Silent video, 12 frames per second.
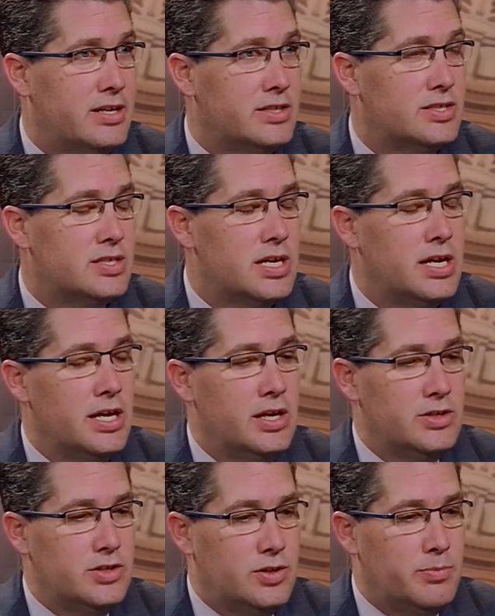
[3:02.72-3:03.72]
us.
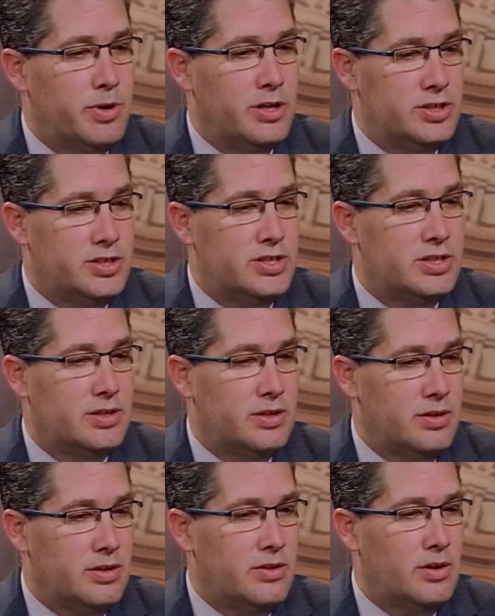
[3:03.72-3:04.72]
So the budget's a,
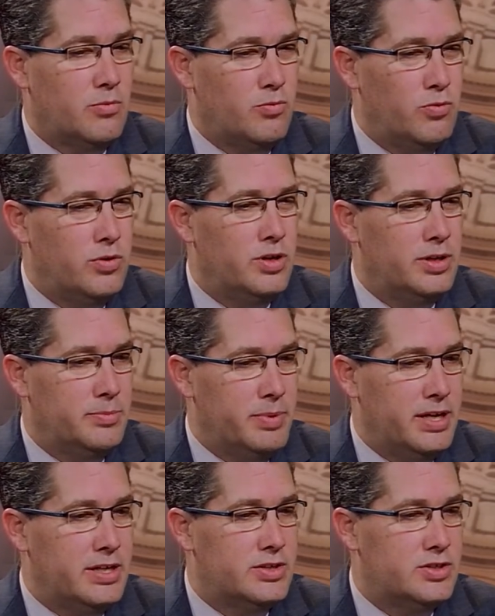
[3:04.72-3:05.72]
a really
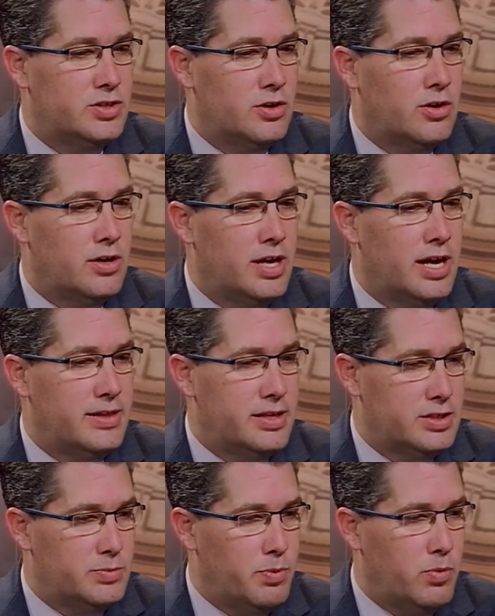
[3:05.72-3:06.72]
big concern at
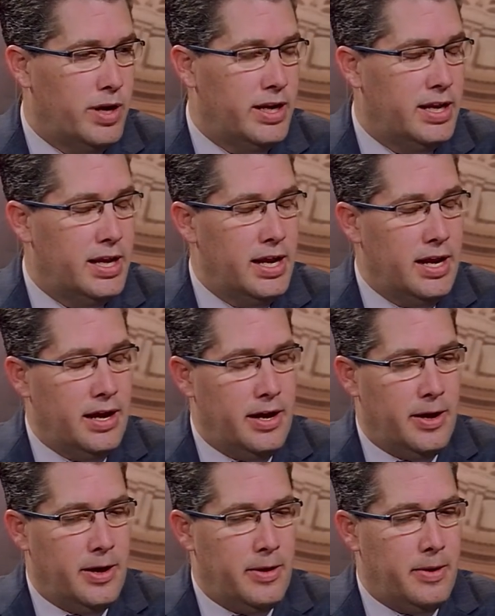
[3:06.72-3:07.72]
this point.
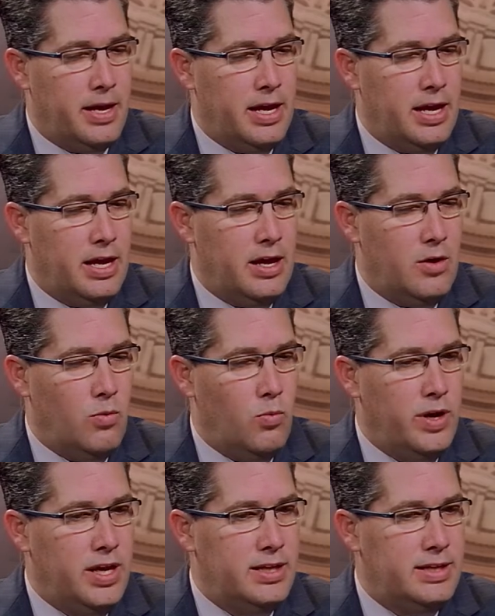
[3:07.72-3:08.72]
Uh,
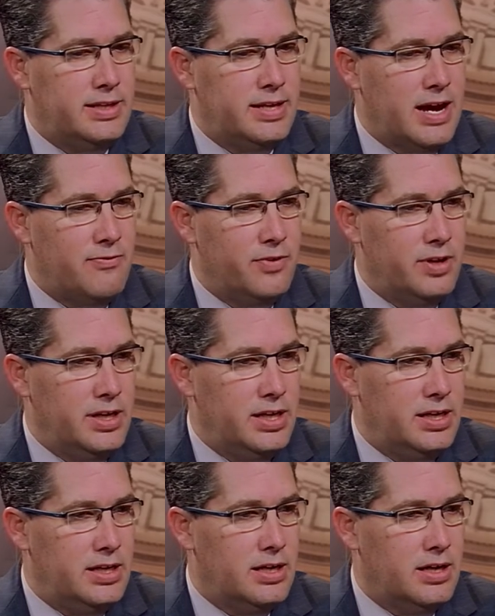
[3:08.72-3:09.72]
we
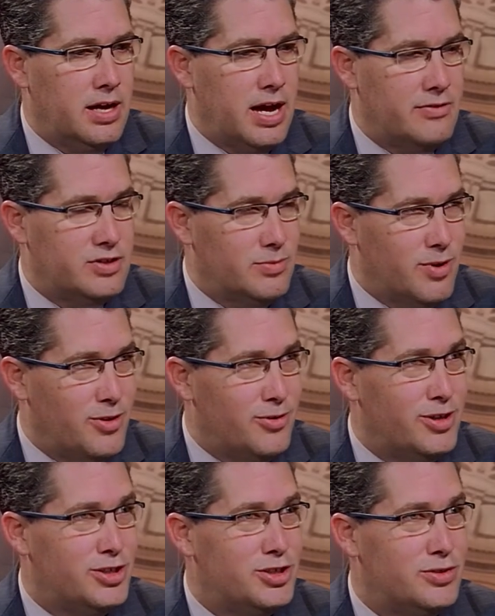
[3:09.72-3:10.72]
definitely uh, have some other
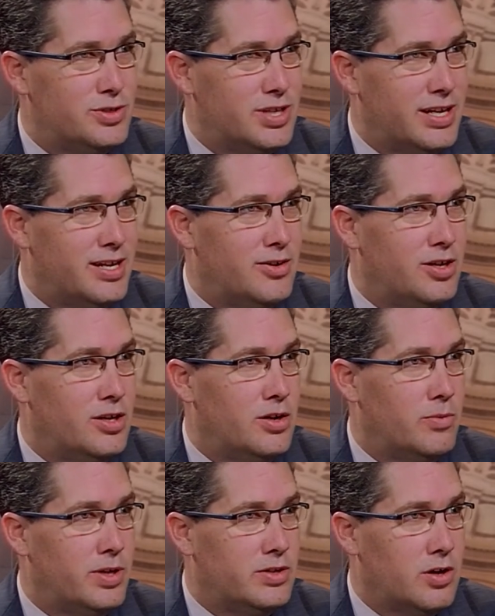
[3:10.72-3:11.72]
issues. I know you know
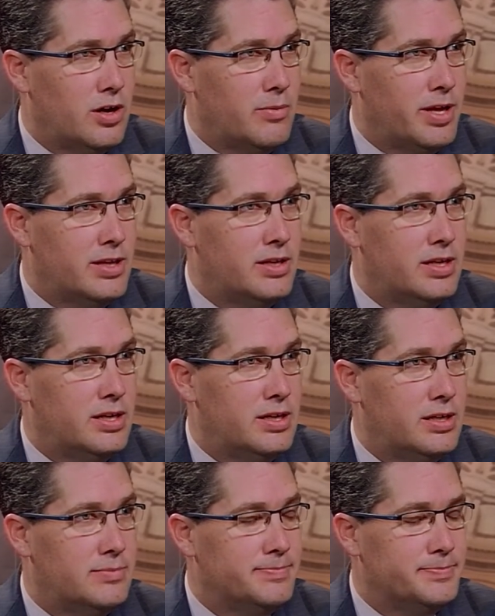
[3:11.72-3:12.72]
we talk about the
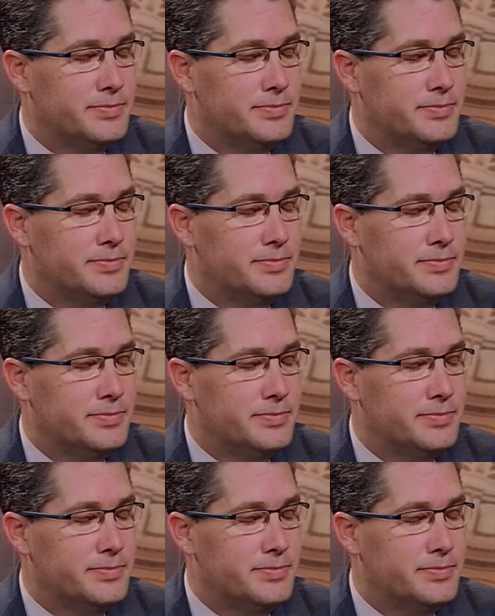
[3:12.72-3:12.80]
um,